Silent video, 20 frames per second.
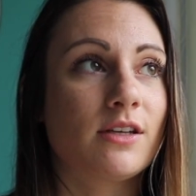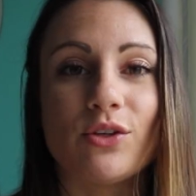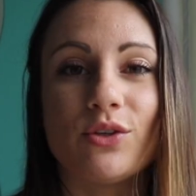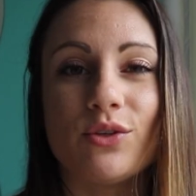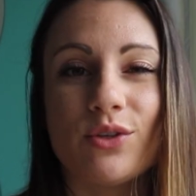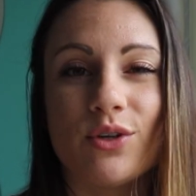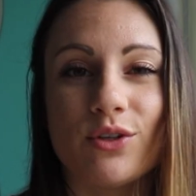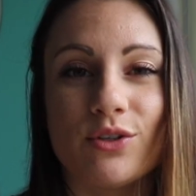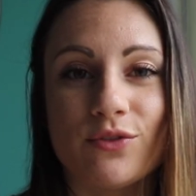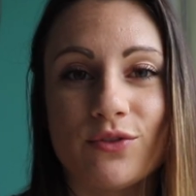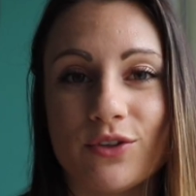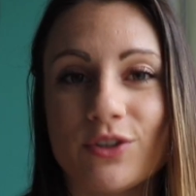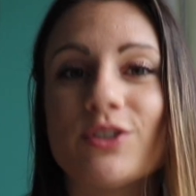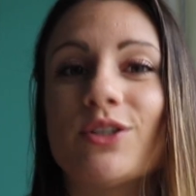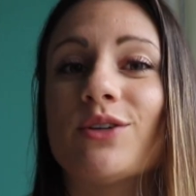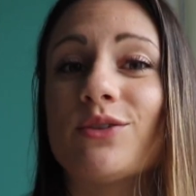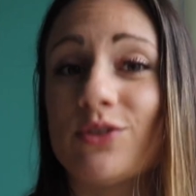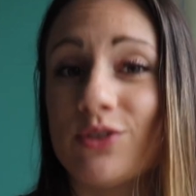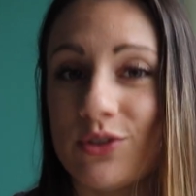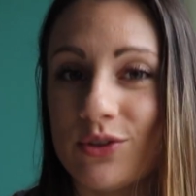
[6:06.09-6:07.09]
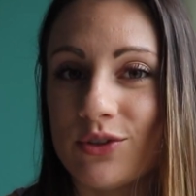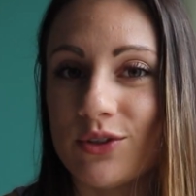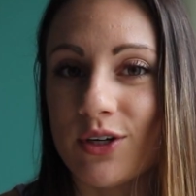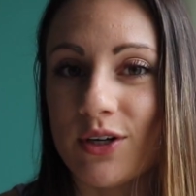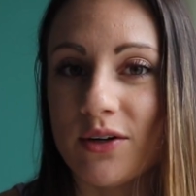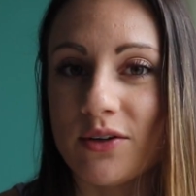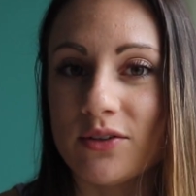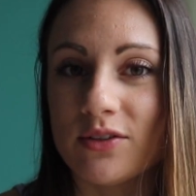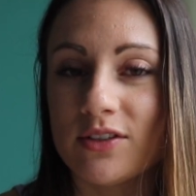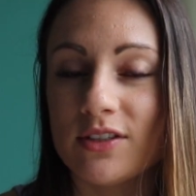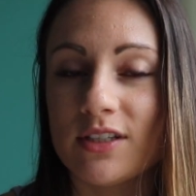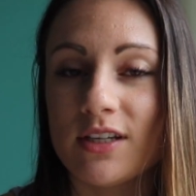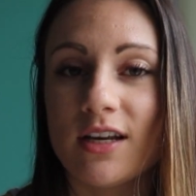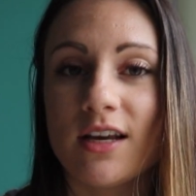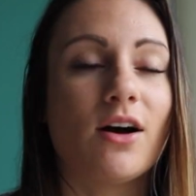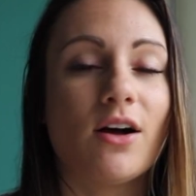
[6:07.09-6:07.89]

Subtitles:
glucose, fructose, sucrose,